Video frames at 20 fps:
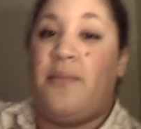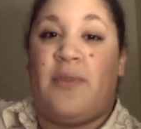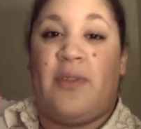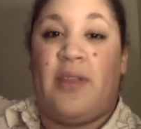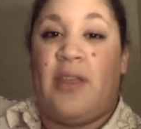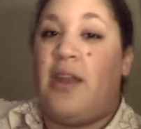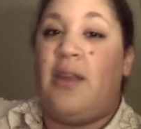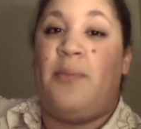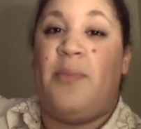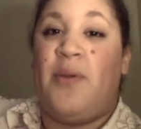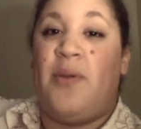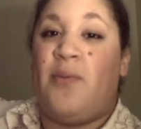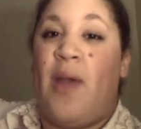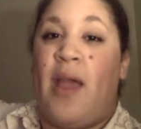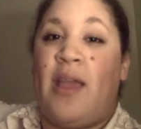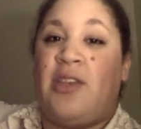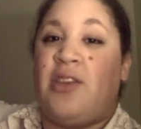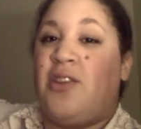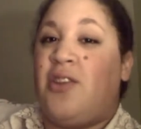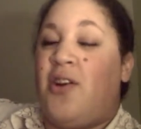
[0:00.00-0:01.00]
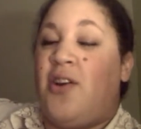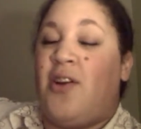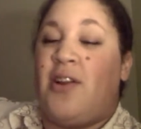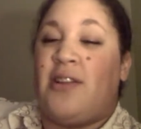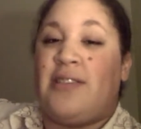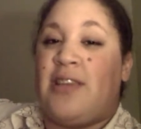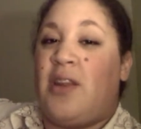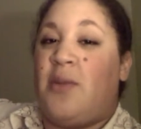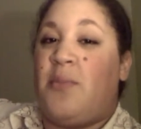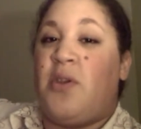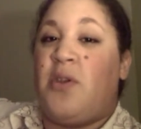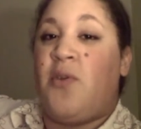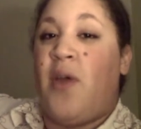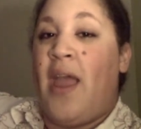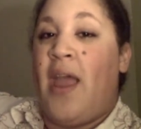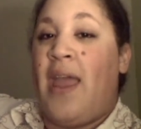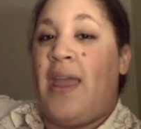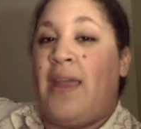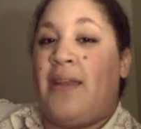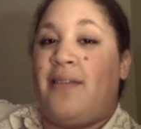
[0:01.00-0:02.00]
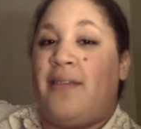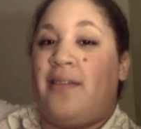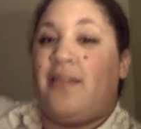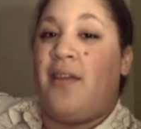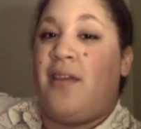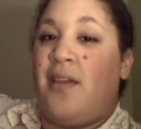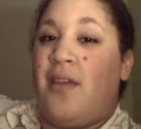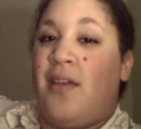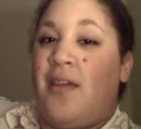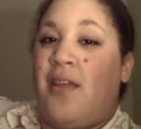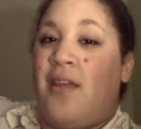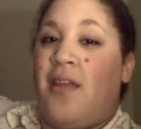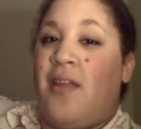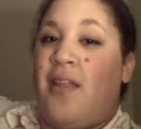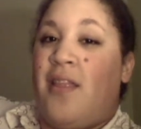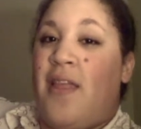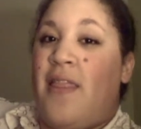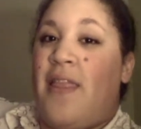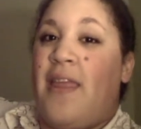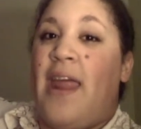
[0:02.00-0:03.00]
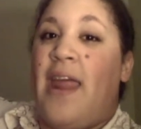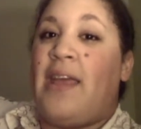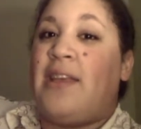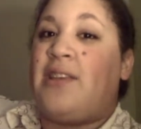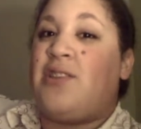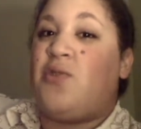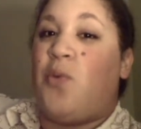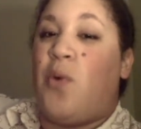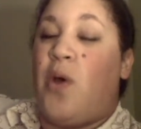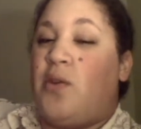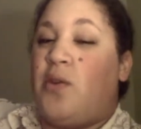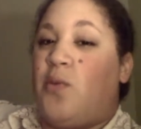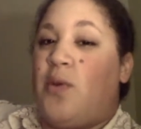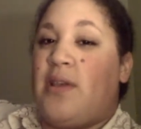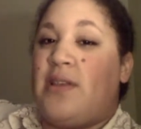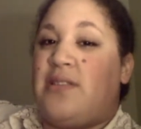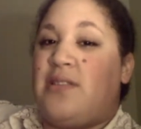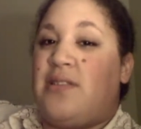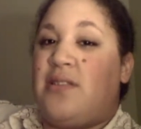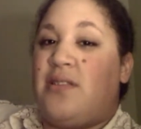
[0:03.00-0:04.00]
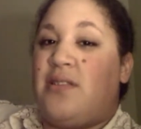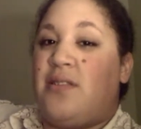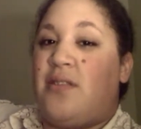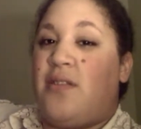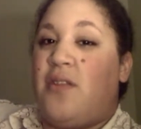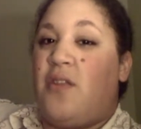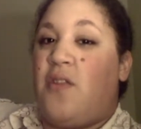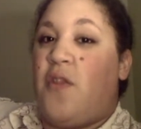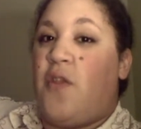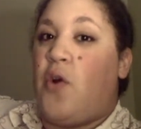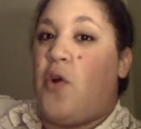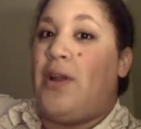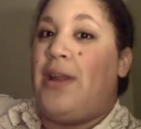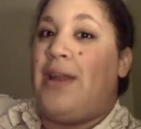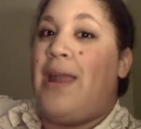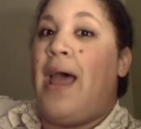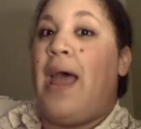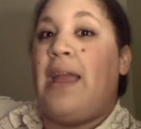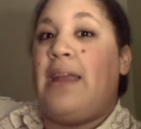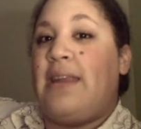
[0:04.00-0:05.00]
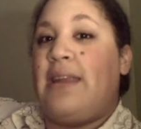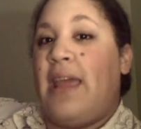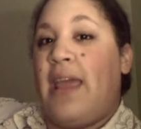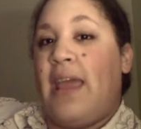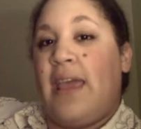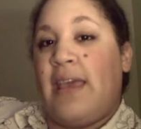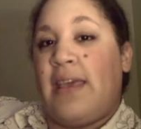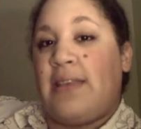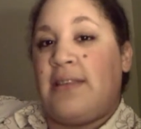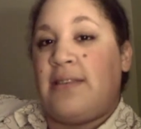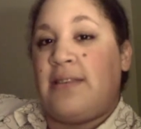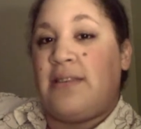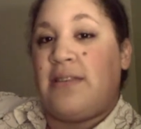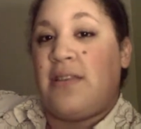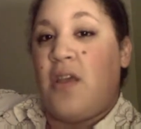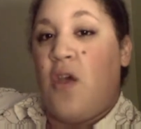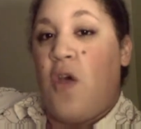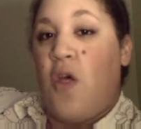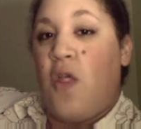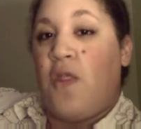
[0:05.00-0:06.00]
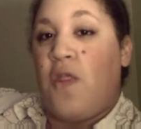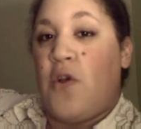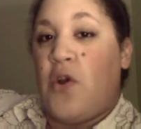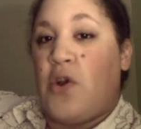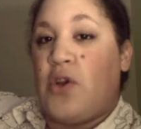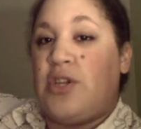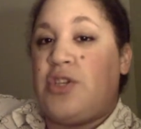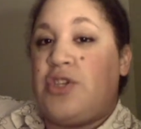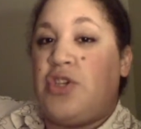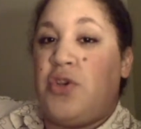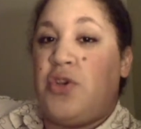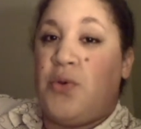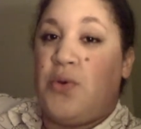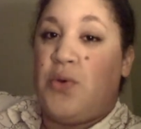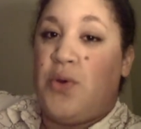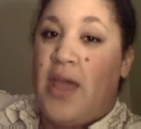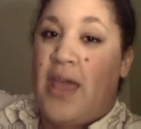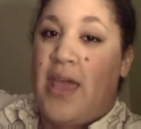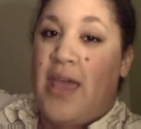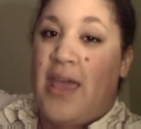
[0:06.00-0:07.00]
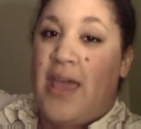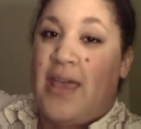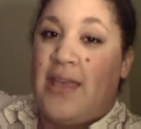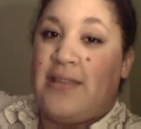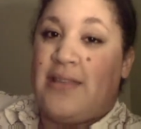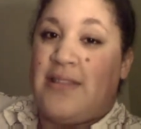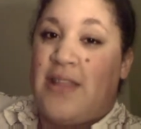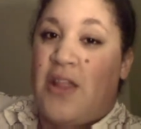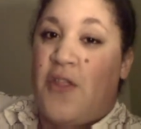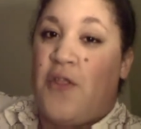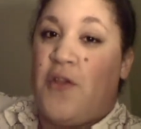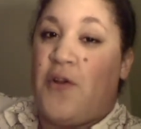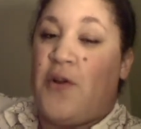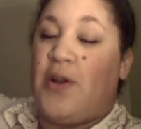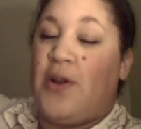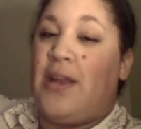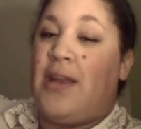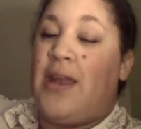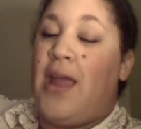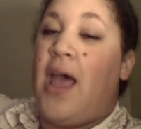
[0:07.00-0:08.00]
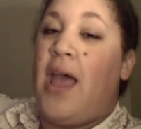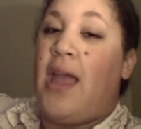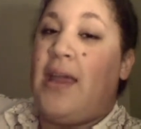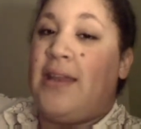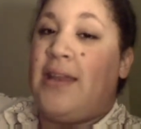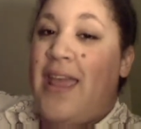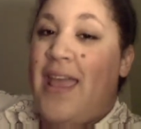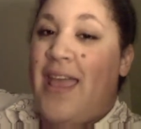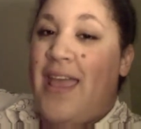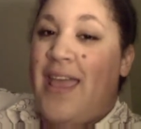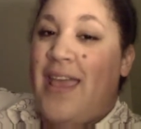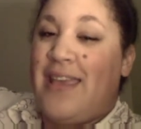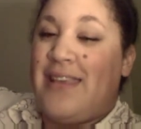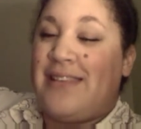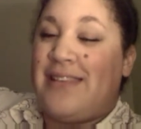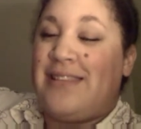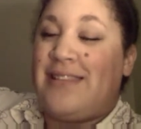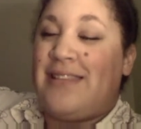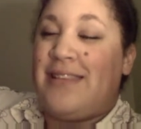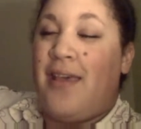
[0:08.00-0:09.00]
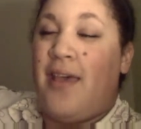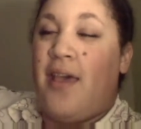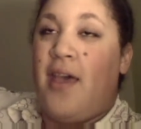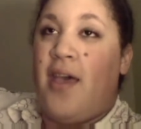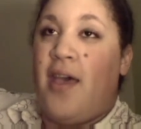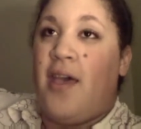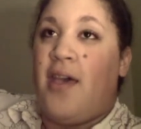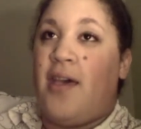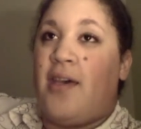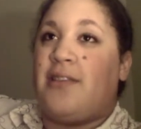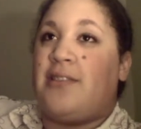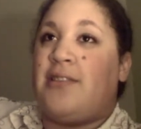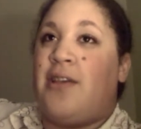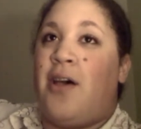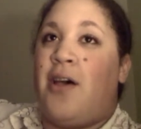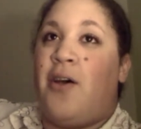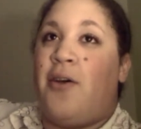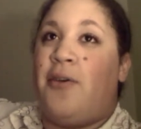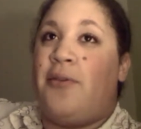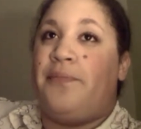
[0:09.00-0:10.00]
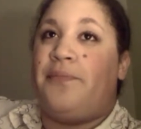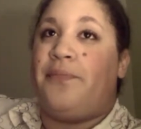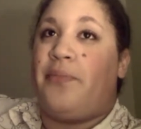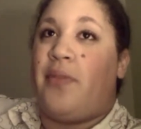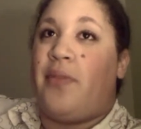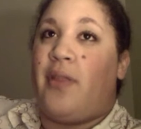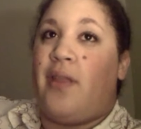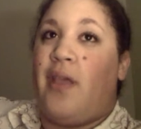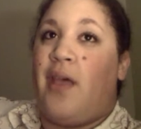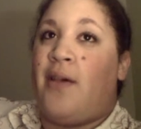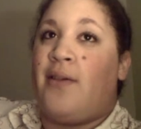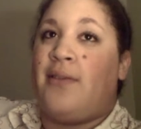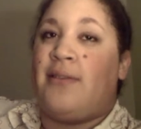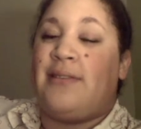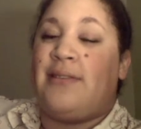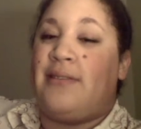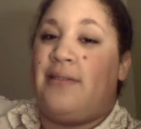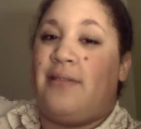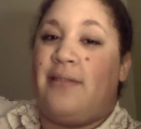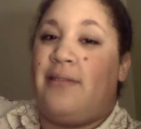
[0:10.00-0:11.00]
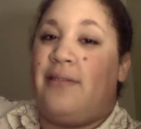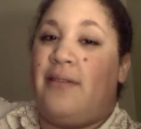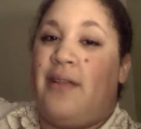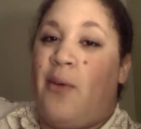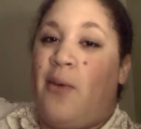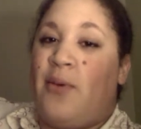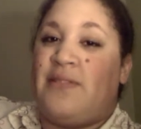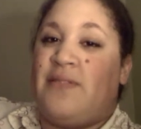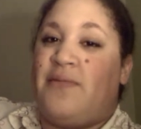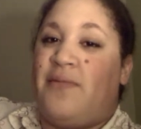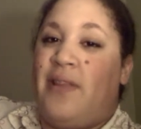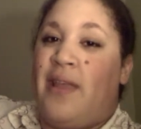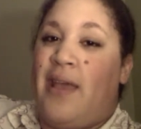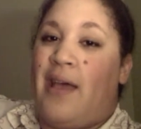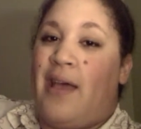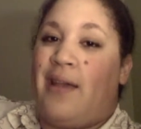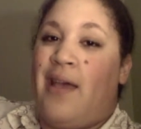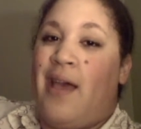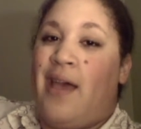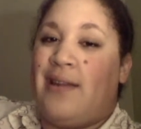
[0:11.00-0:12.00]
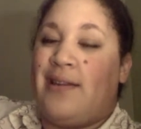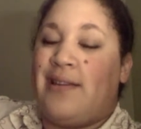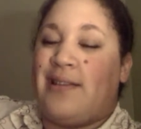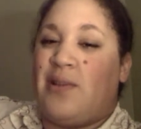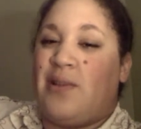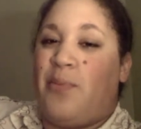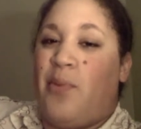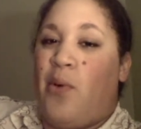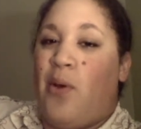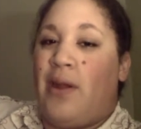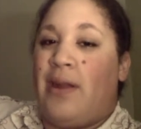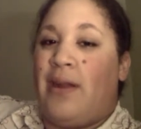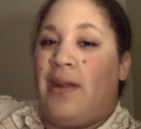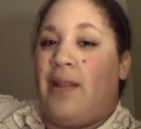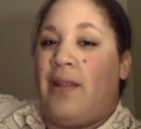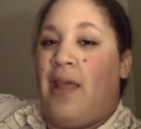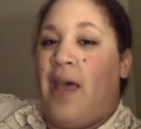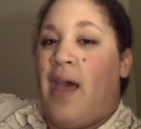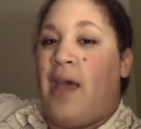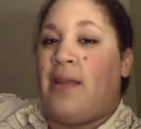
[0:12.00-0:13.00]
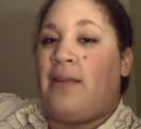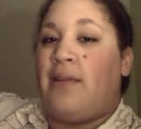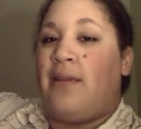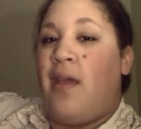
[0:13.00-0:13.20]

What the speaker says: gonna be regular. It's gonna be great. Then the next one was 39 days, 32 days, then 39 days. So I was yeah, kind of disappointed in that.